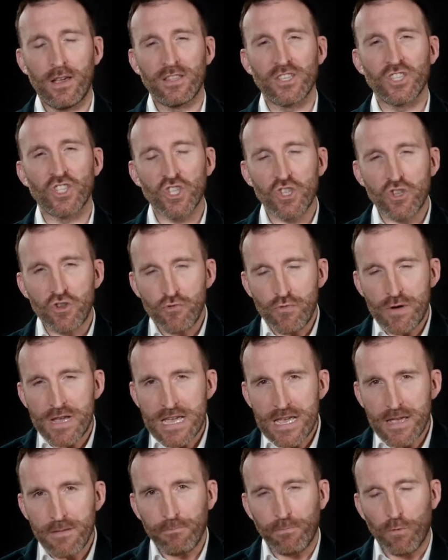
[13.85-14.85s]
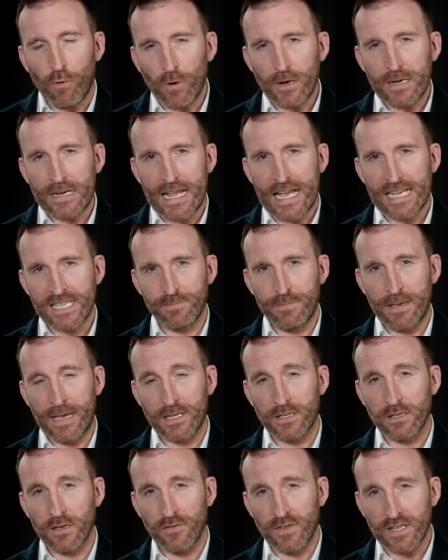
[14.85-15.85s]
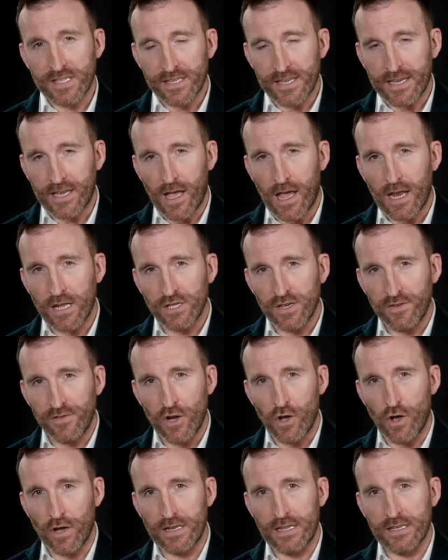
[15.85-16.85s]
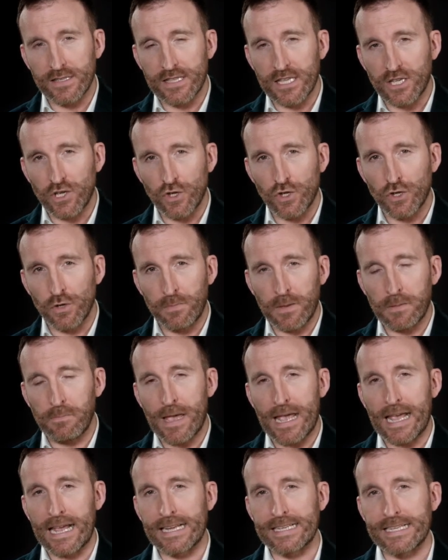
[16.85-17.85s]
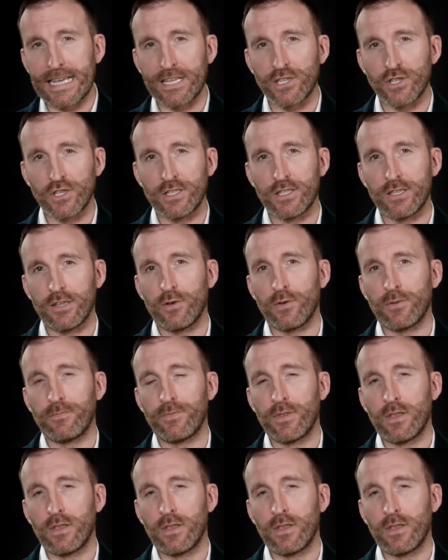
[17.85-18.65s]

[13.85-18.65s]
There's three important aspects of the psychology of an audience that you should be paying attention to.